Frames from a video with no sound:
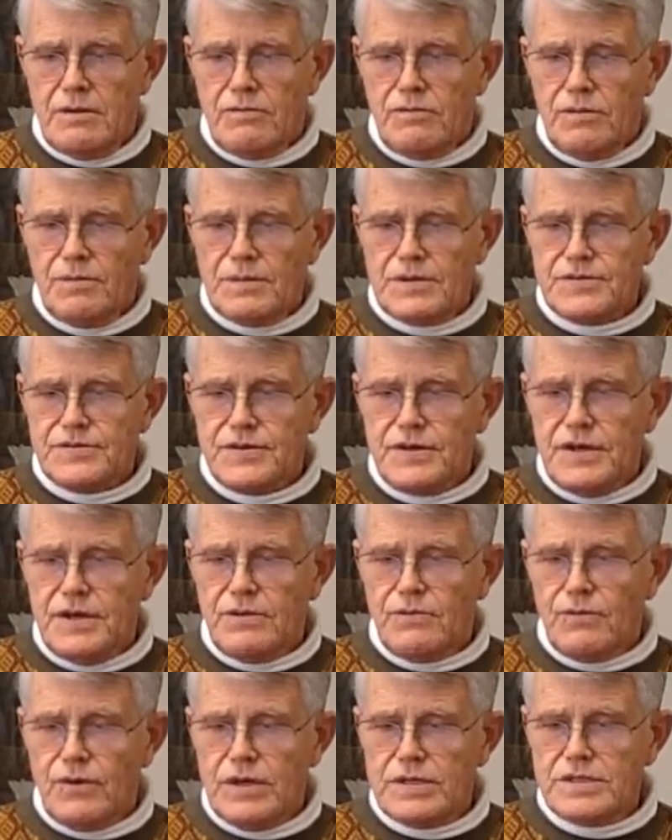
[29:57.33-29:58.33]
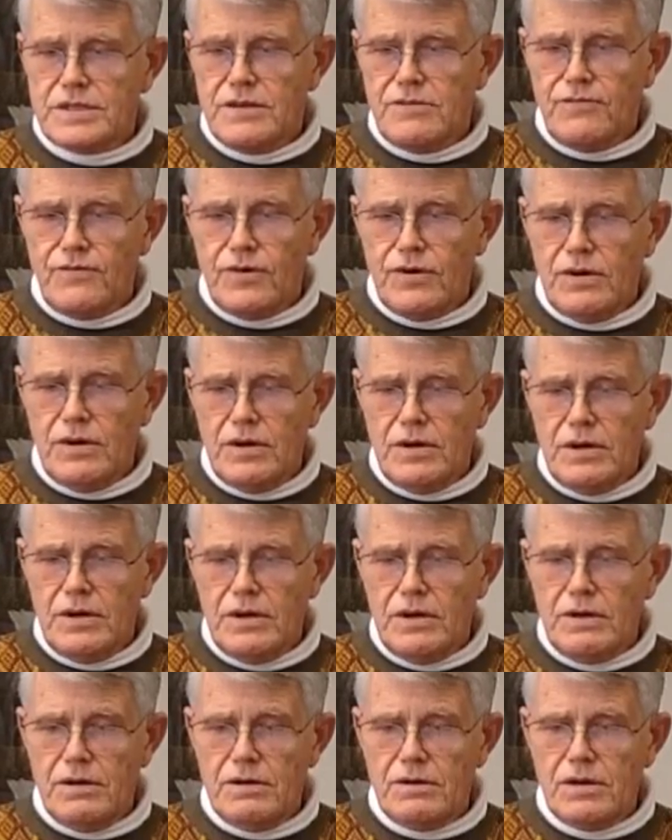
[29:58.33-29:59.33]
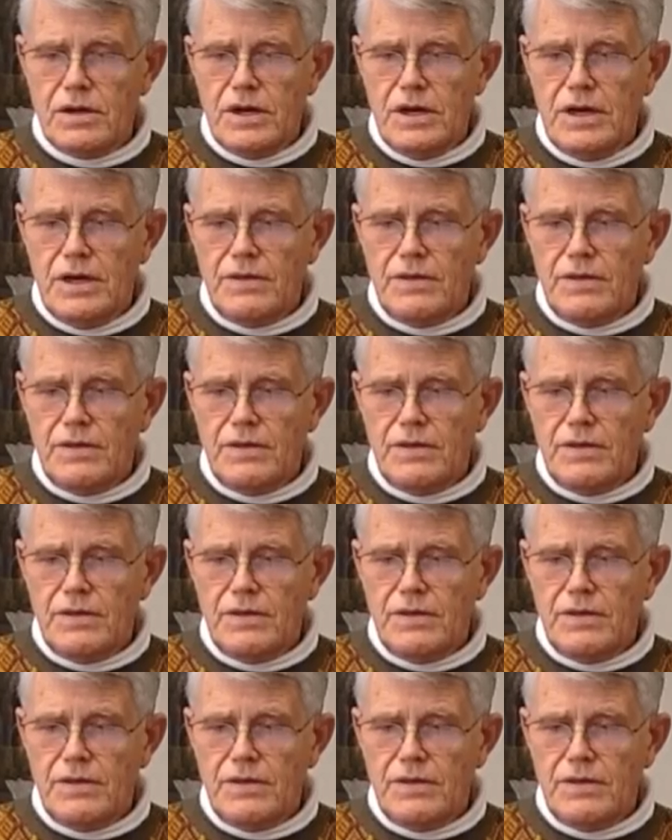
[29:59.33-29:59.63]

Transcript: We must learn once and for all